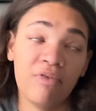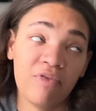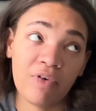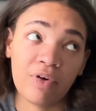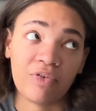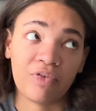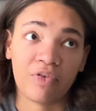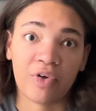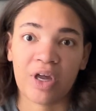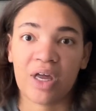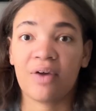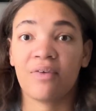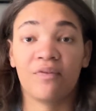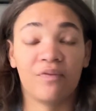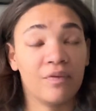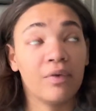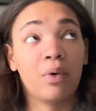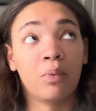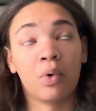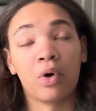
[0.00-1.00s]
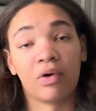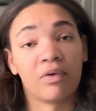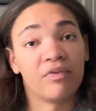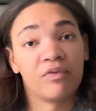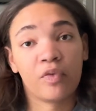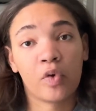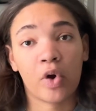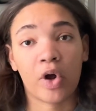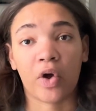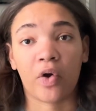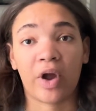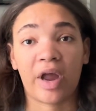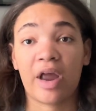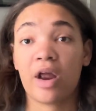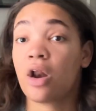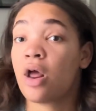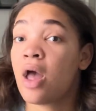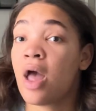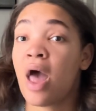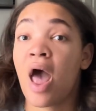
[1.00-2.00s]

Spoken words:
for free, well, for a grade.